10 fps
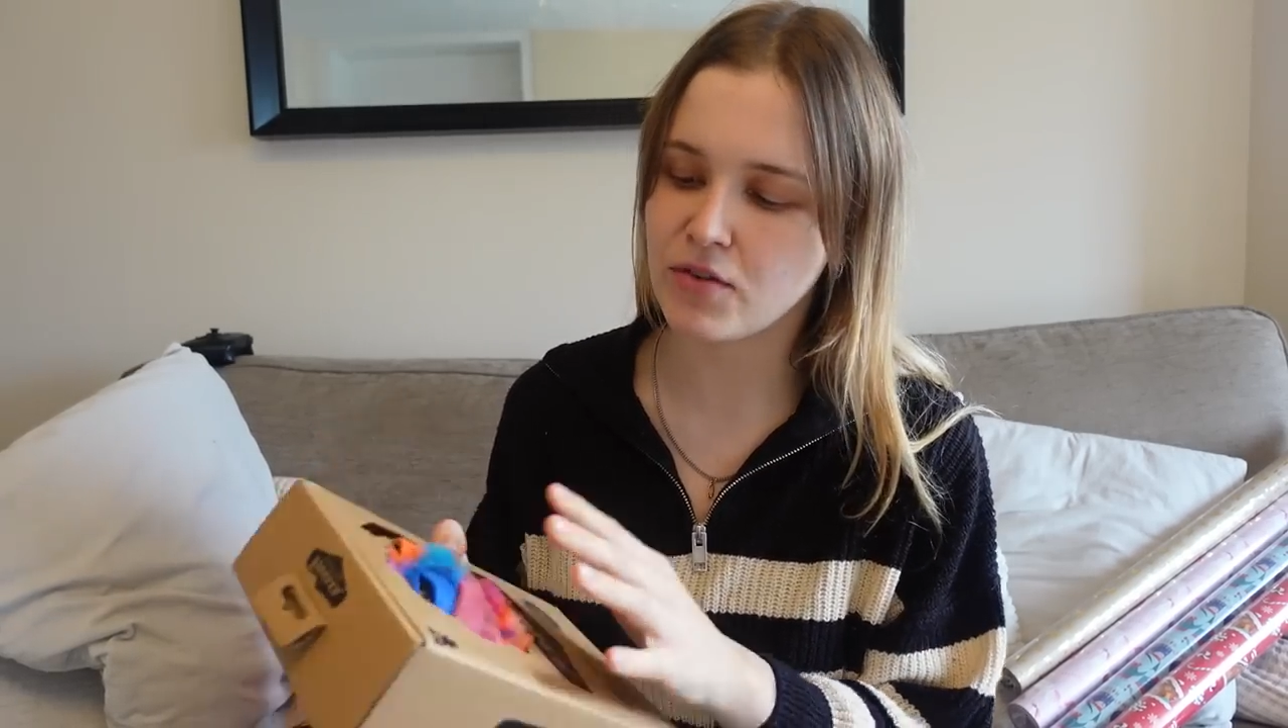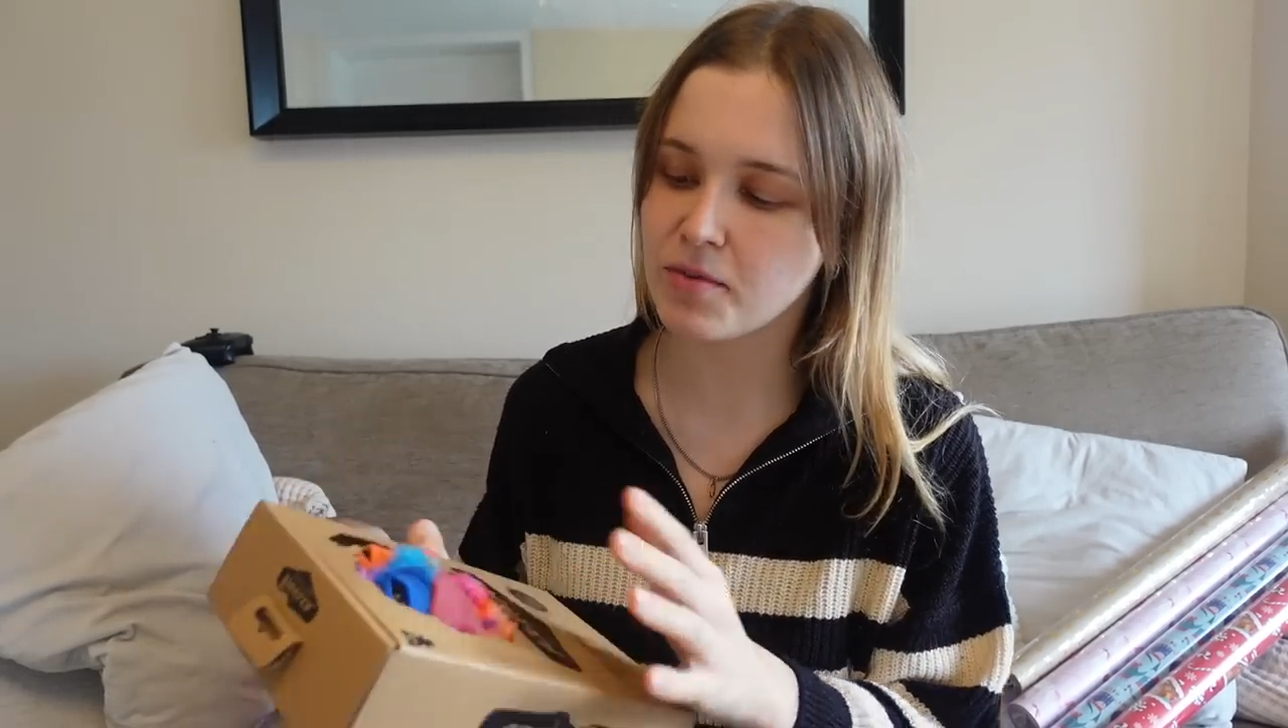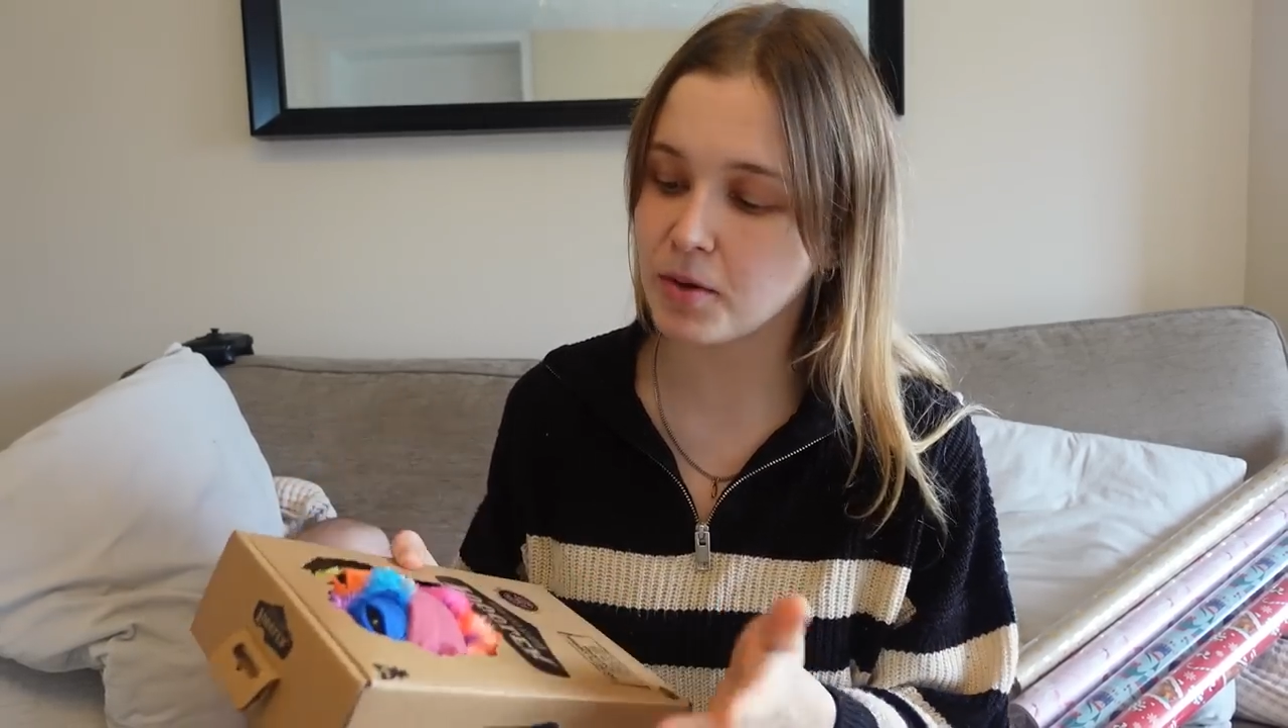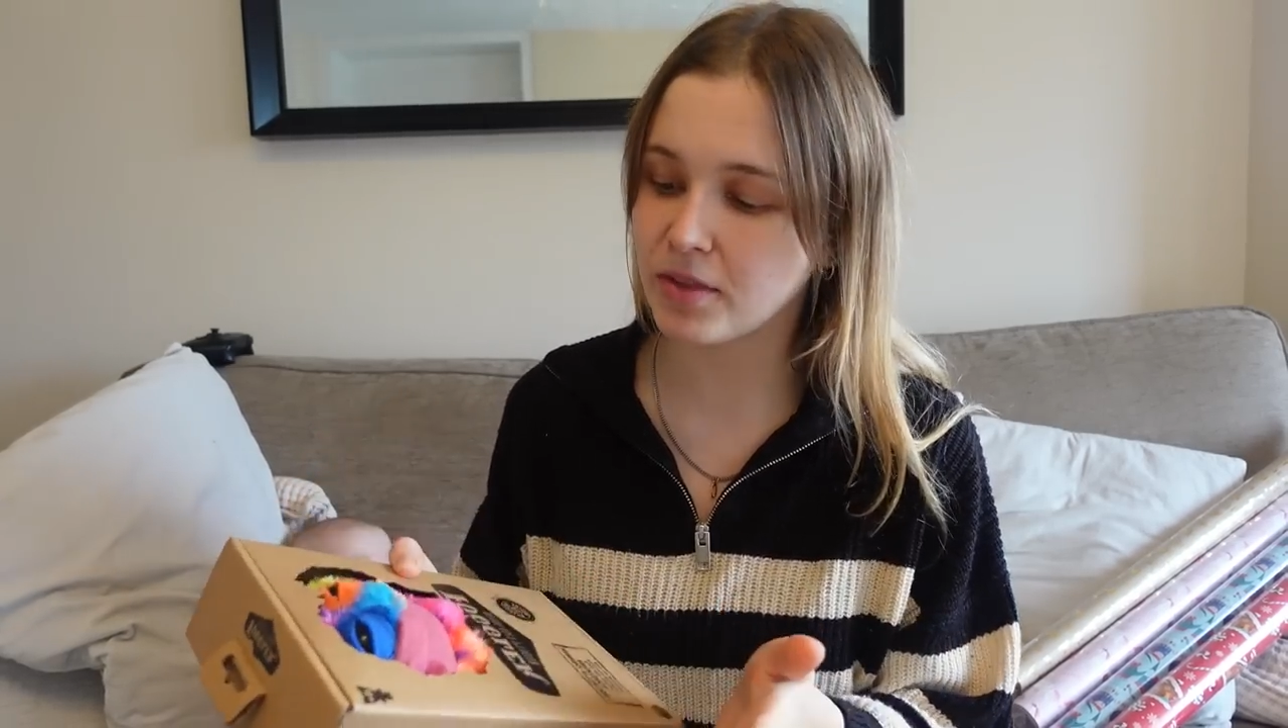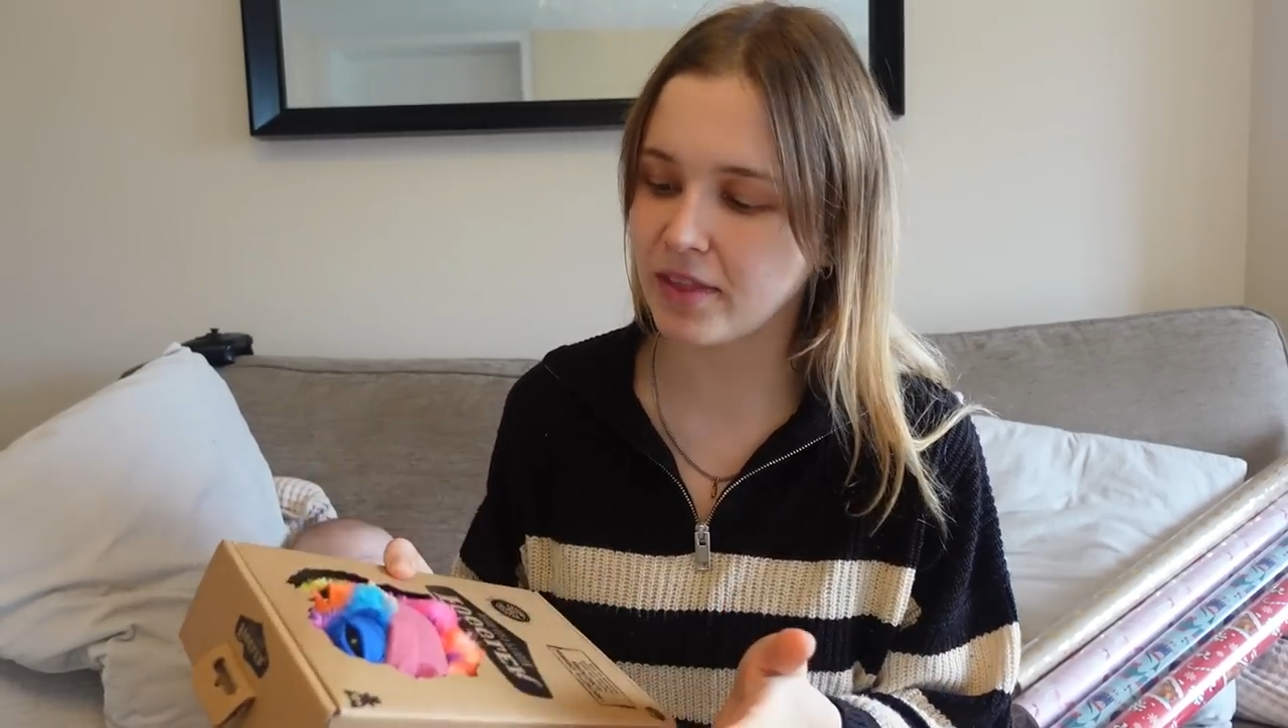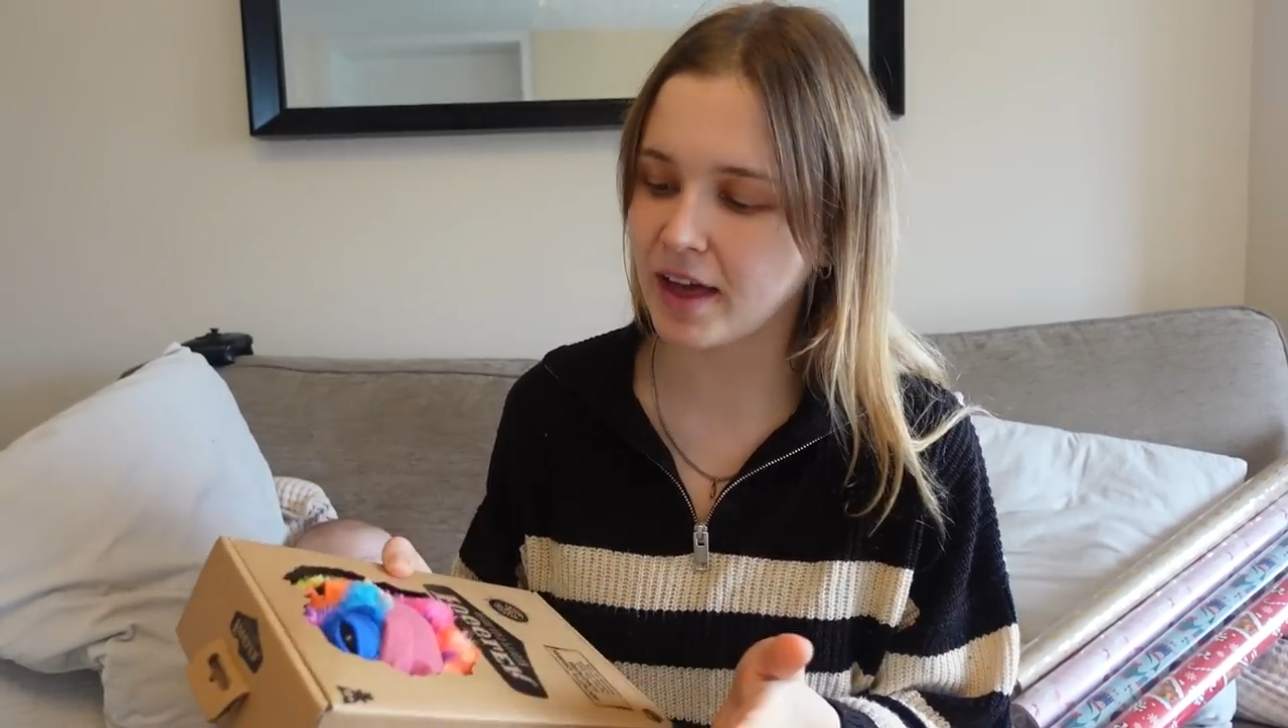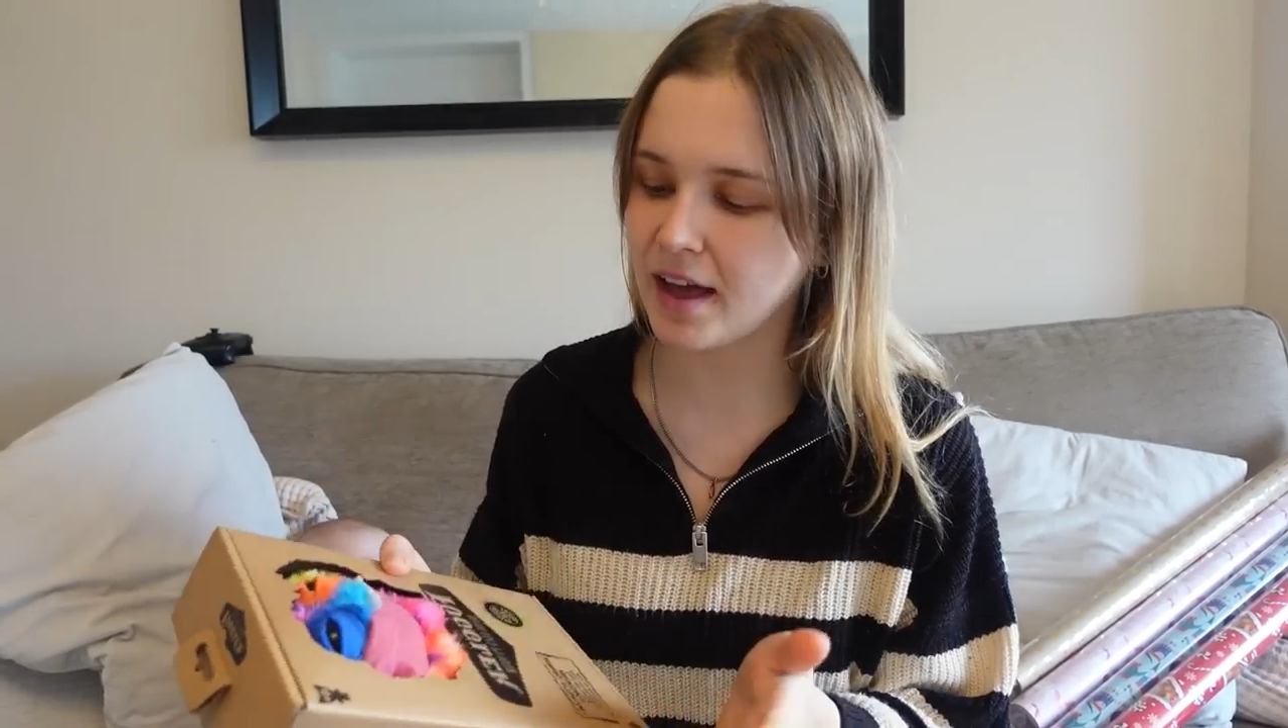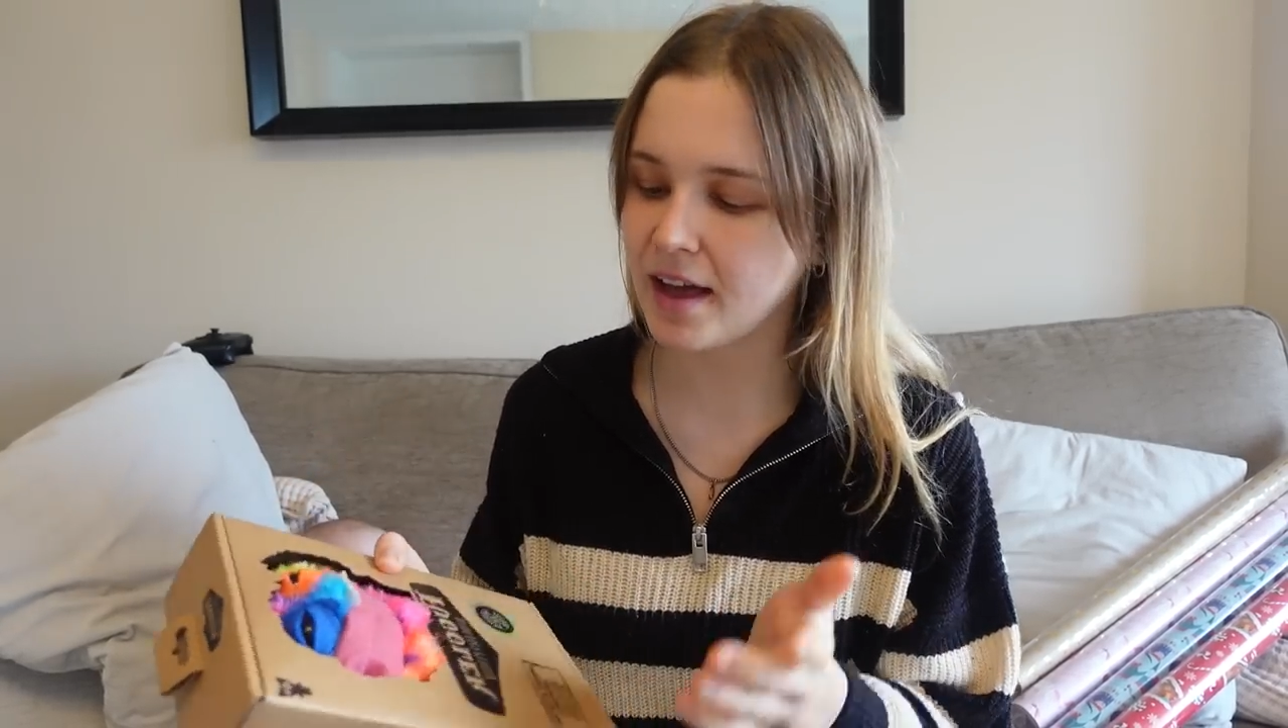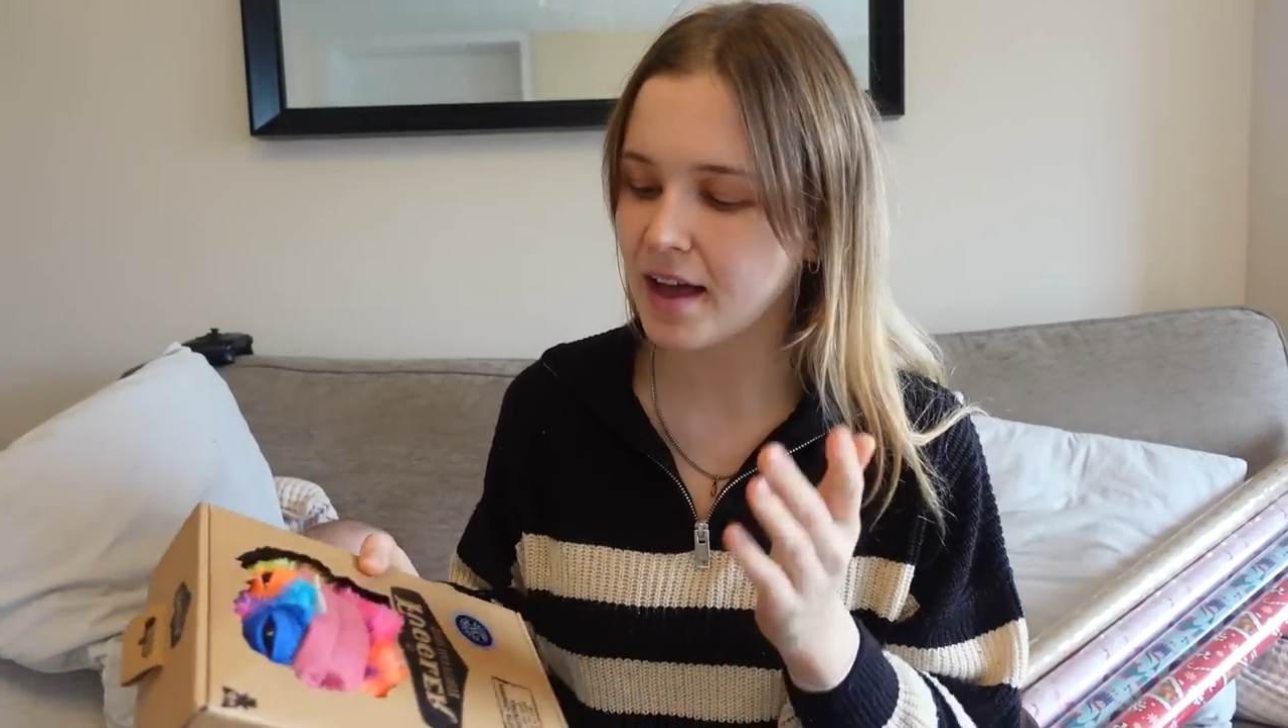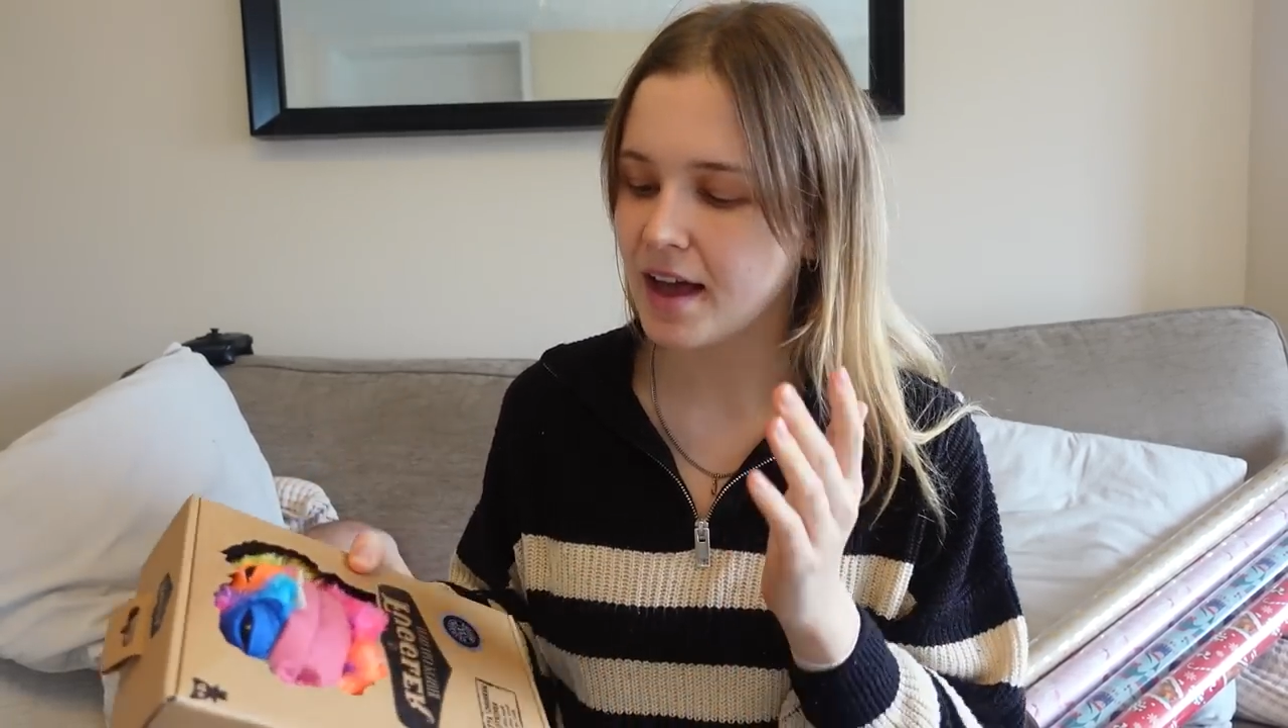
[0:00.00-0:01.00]
for more than
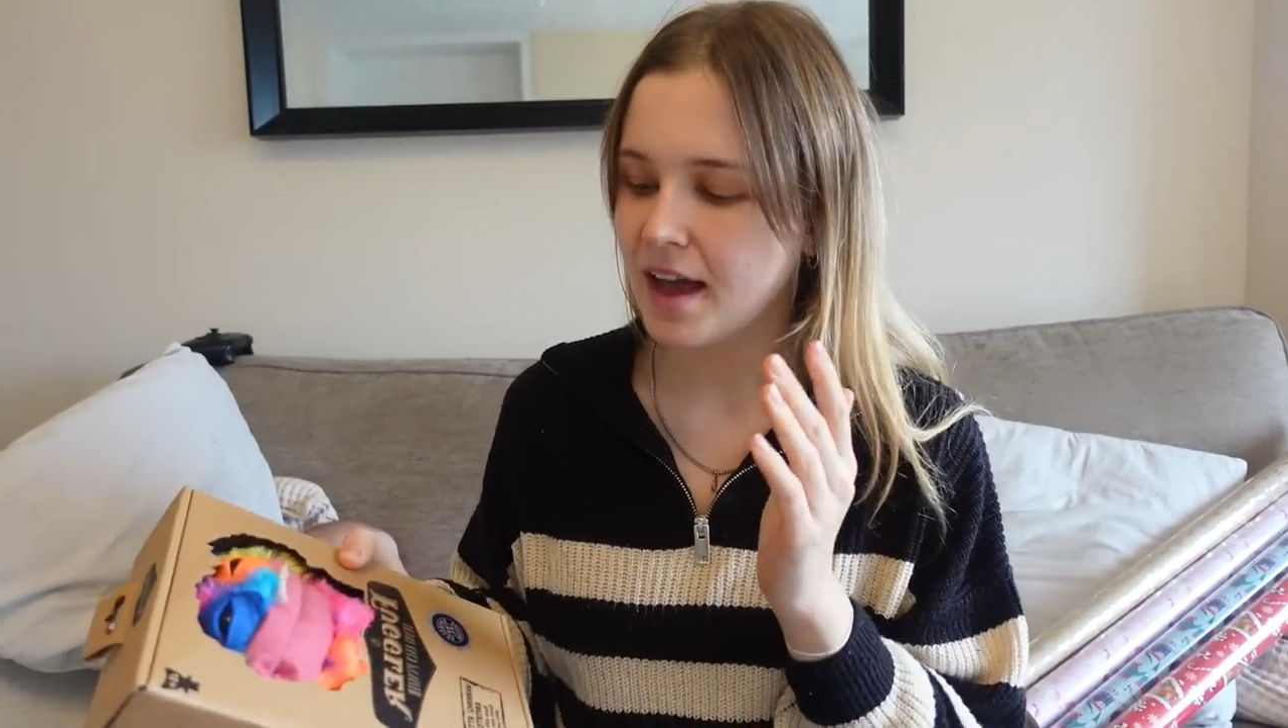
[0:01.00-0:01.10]
that.